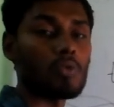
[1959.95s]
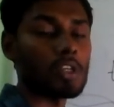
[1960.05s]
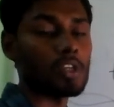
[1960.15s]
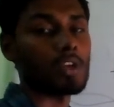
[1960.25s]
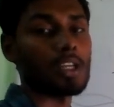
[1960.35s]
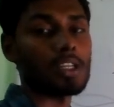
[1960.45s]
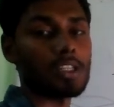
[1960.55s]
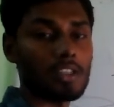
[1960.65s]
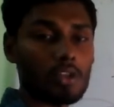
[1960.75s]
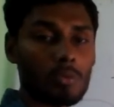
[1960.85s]
we need to connect
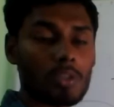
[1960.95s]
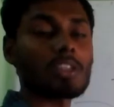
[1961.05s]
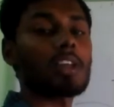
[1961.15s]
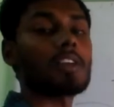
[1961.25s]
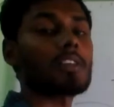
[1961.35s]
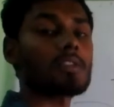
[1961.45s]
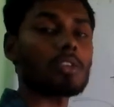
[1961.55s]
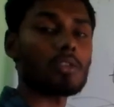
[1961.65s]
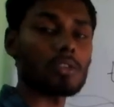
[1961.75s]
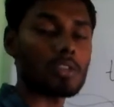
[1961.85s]
in the domestic electric
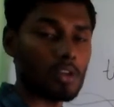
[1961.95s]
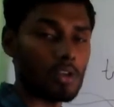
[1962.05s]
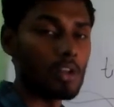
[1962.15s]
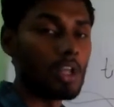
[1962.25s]
circuits and all.